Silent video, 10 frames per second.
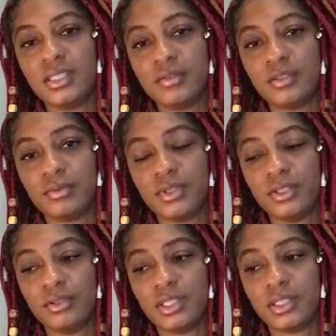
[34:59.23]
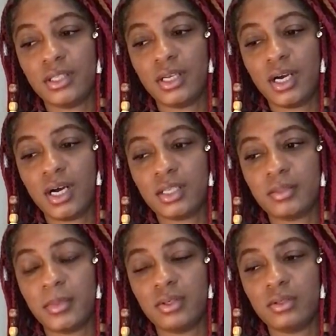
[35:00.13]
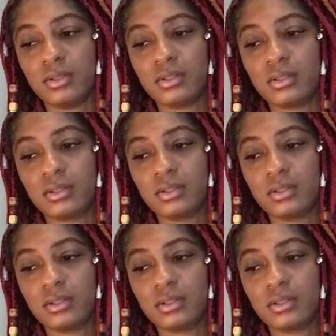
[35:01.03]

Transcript: of surrendering to the cosmos.